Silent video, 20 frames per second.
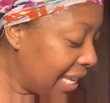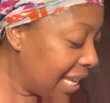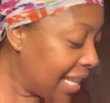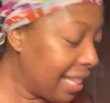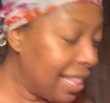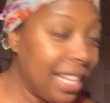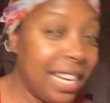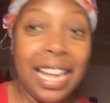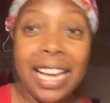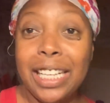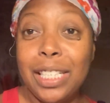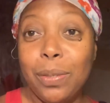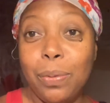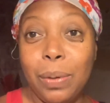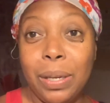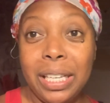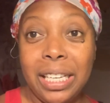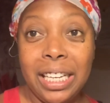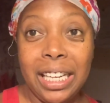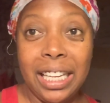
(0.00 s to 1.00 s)
The next
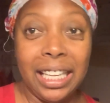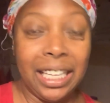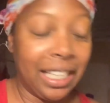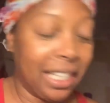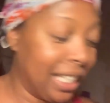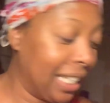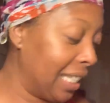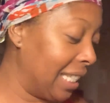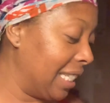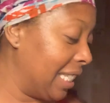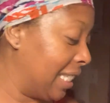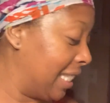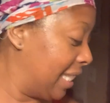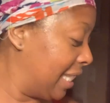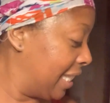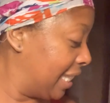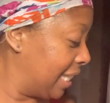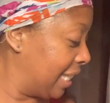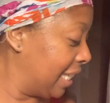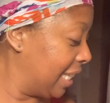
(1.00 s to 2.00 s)
one
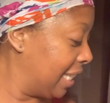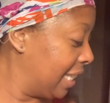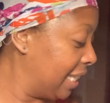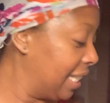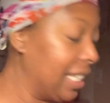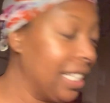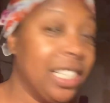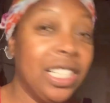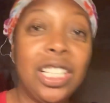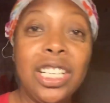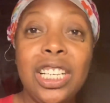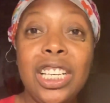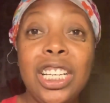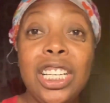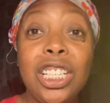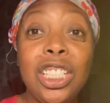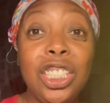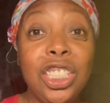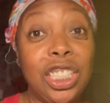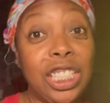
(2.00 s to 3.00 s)
is
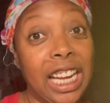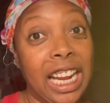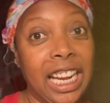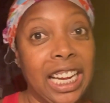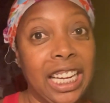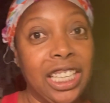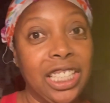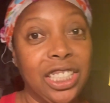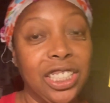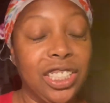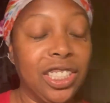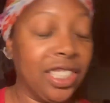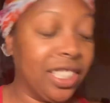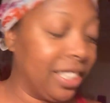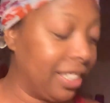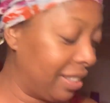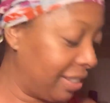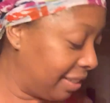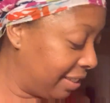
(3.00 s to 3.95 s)
change.